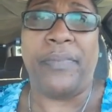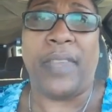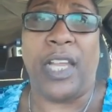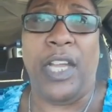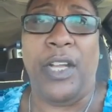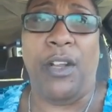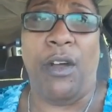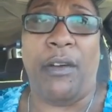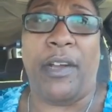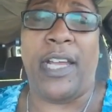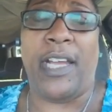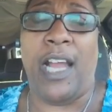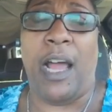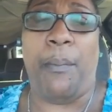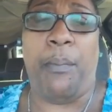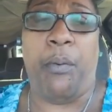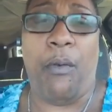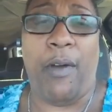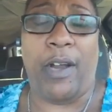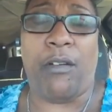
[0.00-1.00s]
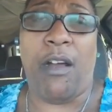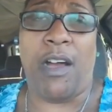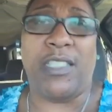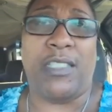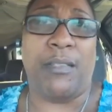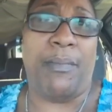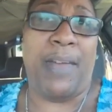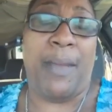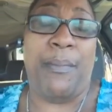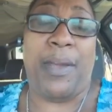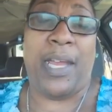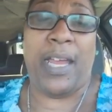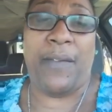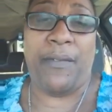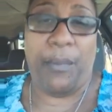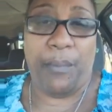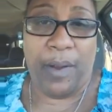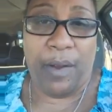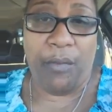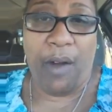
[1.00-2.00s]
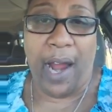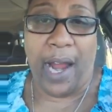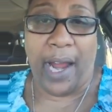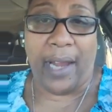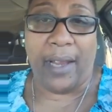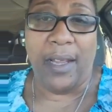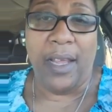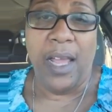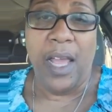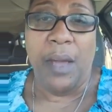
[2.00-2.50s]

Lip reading: get our point across and maybe even be right.